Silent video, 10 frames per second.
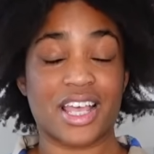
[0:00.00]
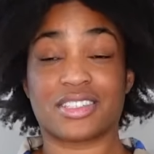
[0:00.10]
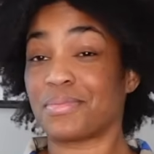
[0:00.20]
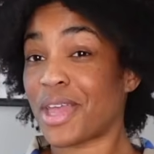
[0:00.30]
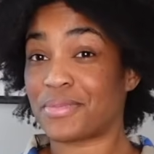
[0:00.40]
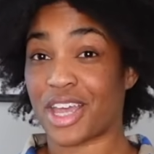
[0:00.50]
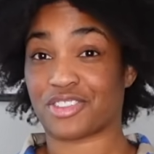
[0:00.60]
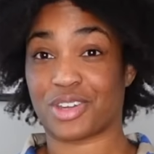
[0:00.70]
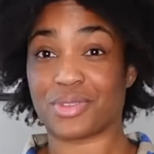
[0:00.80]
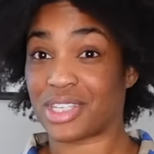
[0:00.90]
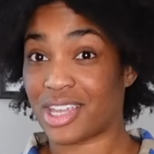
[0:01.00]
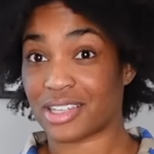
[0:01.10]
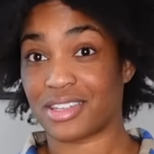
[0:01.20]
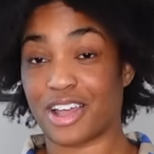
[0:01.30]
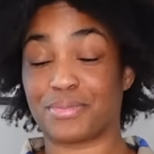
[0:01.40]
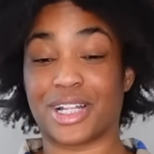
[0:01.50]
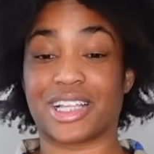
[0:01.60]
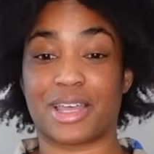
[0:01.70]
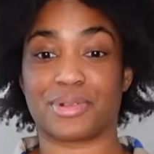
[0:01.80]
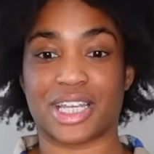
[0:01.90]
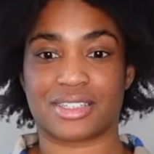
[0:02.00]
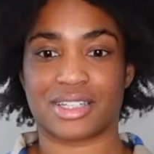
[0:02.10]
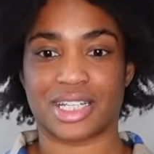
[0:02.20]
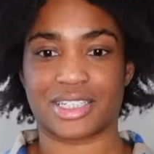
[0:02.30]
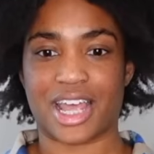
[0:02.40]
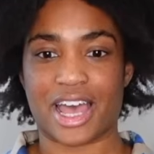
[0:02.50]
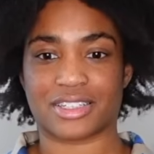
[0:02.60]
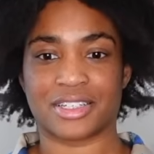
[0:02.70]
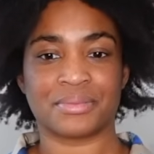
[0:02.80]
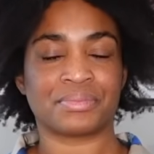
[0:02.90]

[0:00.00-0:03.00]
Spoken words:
sometimes actually with the textile mill labeling still intact.